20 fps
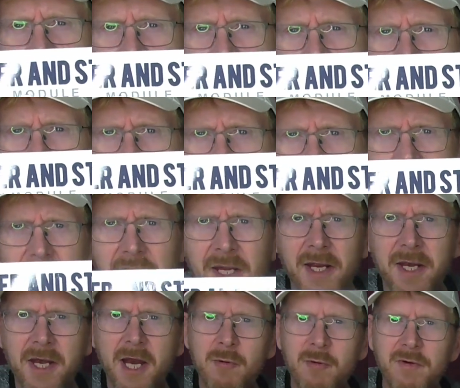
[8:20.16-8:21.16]
and the
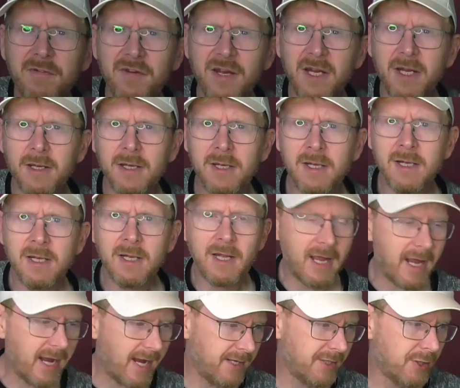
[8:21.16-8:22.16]
lightning and everything,
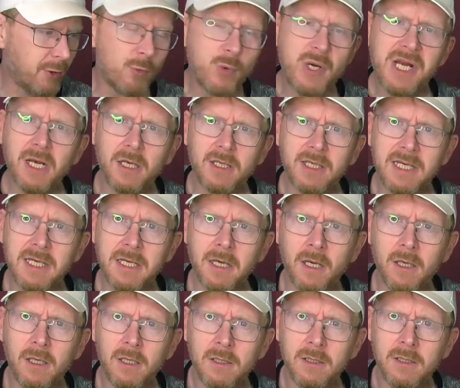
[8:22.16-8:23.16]
and the real
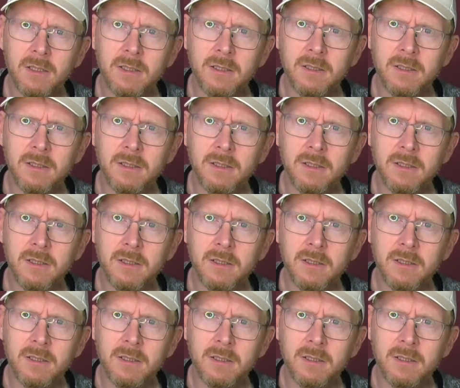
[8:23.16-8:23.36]
deal